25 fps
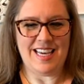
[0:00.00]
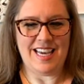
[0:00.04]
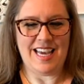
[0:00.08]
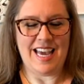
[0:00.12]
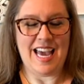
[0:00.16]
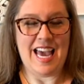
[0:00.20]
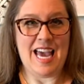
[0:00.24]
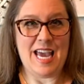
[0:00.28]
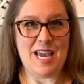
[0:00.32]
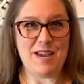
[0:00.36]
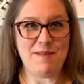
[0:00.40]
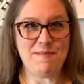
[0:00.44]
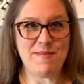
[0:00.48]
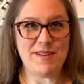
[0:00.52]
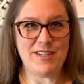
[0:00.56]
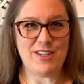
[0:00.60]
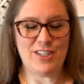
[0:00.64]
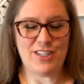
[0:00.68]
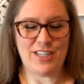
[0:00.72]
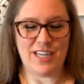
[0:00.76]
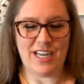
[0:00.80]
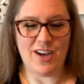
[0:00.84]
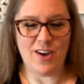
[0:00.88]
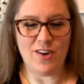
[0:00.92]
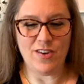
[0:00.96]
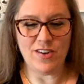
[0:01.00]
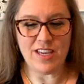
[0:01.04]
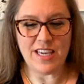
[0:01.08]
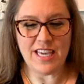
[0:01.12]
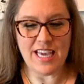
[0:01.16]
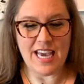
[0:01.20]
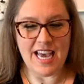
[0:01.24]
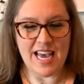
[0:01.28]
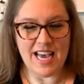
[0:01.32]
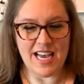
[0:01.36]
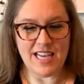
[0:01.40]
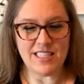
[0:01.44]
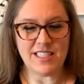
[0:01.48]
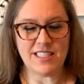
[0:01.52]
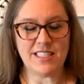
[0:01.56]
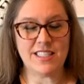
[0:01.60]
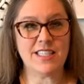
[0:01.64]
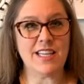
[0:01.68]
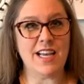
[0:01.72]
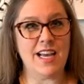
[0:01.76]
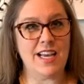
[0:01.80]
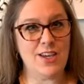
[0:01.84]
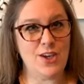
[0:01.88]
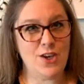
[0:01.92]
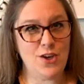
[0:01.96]
hey, Michelle, yes,
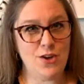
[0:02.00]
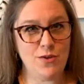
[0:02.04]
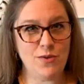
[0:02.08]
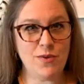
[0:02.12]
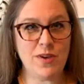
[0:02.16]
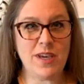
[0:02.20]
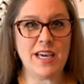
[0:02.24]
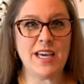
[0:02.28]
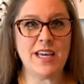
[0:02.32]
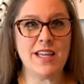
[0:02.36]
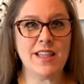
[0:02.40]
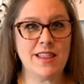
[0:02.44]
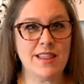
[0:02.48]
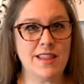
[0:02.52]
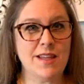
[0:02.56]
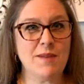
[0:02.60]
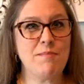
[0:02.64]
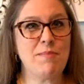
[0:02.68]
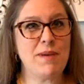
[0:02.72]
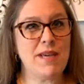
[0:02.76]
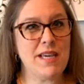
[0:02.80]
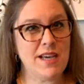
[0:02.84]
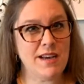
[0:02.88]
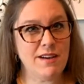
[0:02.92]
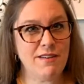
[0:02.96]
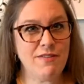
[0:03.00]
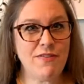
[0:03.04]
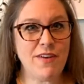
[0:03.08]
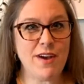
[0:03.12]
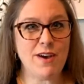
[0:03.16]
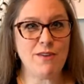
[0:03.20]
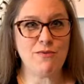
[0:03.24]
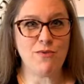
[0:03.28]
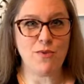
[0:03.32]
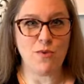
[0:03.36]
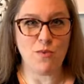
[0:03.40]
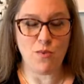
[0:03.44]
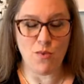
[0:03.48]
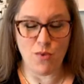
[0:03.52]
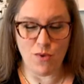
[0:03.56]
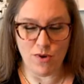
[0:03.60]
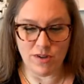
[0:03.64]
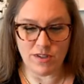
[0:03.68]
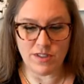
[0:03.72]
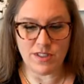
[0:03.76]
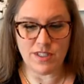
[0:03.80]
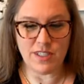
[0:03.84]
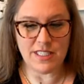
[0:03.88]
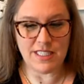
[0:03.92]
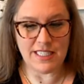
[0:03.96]
you get the BFF
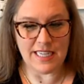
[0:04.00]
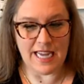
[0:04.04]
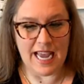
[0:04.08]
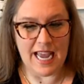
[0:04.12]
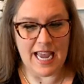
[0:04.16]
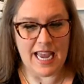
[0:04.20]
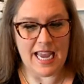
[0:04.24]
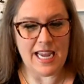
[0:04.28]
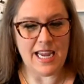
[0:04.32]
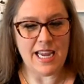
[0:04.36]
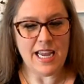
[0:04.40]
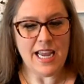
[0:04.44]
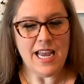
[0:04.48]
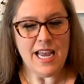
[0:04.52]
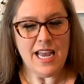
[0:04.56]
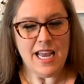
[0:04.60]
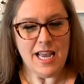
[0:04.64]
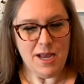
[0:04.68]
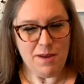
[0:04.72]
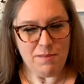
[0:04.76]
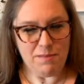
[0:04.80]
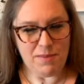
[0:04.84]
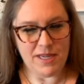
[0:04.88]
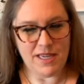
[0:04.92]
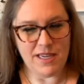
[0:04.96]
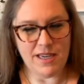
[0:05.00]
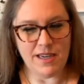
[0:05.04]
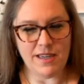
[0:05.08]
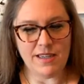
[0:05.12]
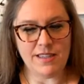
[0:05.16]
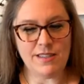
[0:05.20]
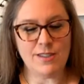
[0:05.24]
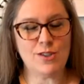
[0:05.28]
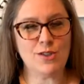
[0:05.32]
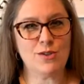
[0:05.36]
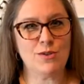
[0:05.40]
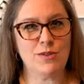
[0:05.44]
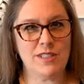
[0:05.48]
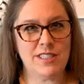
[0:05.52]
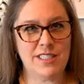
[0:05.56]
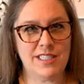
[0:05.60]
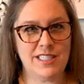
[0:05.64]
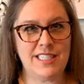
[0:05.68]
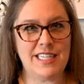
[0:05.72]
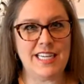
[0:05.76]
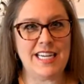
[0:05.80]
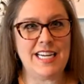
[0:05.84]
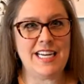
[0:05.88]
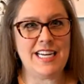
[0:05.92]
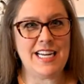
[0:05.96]
award today because
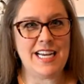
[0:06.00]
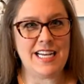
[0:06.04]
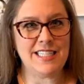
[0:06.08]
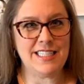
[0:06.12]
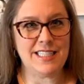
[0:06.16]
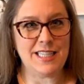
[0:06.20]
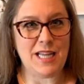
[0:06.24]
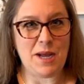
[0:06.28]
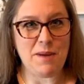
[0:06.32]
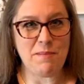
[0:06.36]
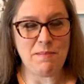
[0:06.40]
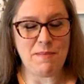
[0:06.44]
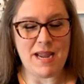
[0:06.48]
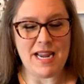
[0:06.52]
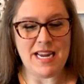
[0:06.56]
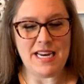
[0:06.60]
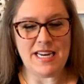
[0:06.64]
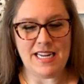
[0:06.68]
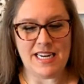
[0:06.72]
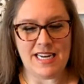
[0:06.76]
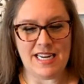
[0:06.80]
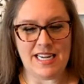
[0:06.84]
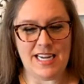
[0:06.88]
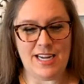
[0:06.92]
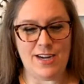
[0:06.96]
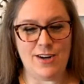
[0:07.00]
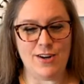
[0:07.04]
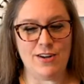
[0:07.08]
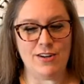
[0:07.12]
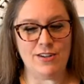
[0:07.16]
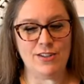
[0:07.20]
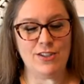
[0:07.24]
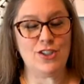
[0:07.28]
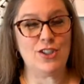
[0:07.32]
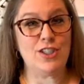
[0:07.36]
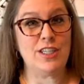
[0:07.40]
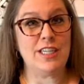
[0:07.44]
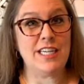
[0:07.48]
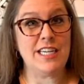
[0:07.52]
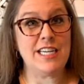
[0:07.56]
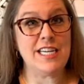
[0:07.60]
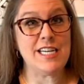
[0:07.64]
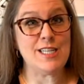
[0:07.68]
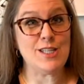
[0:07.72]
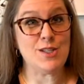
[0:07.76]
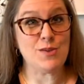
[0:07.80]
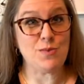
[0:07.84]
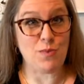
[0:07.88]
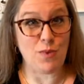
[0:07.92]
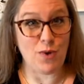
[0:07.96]
Christine has not made it here. She
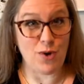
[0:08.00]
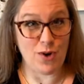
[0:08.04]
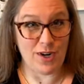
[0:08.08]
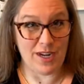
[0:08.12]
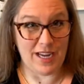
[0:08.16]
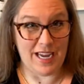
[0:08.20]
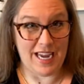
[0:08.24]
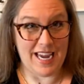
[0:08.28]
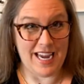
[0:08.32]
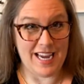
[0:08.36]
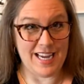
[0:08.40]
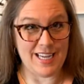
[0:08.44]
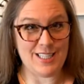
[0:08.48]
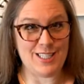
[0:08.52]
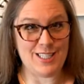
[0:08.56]
is working,